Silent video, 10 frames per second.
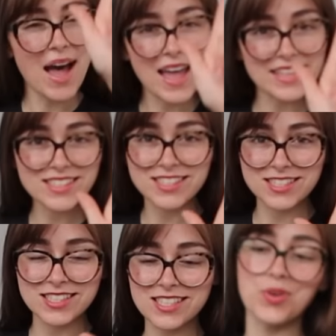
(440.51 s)
But
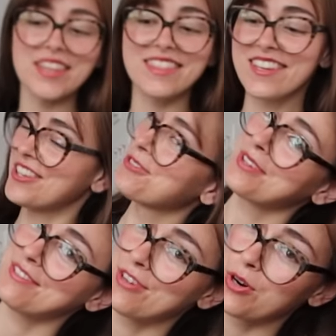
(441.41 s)
with the
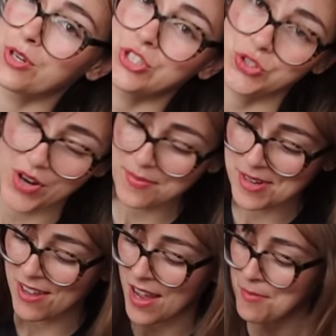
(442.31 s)
Revo
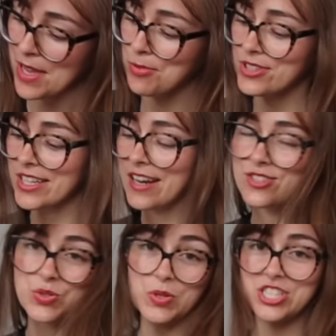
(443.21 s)
treadmill, I'm able to kind
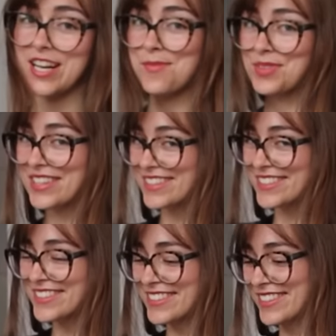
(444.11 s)
of switch it up a little